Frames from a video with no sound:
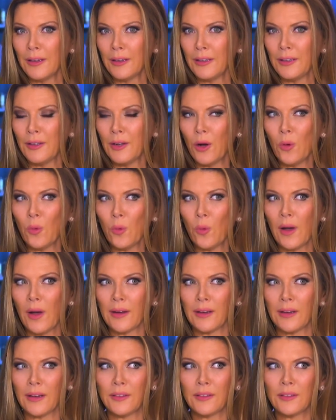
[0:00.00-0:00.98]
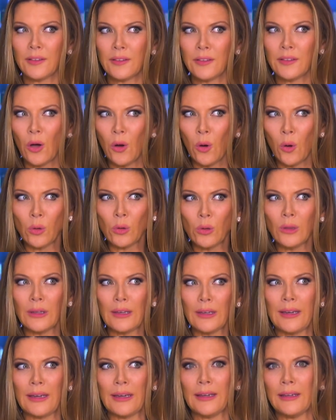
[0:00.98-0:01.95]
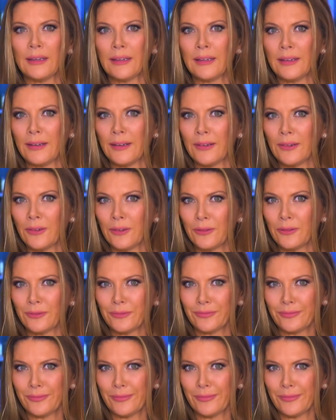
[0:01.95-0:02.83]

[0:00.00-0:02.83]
You don't want to totally, you know,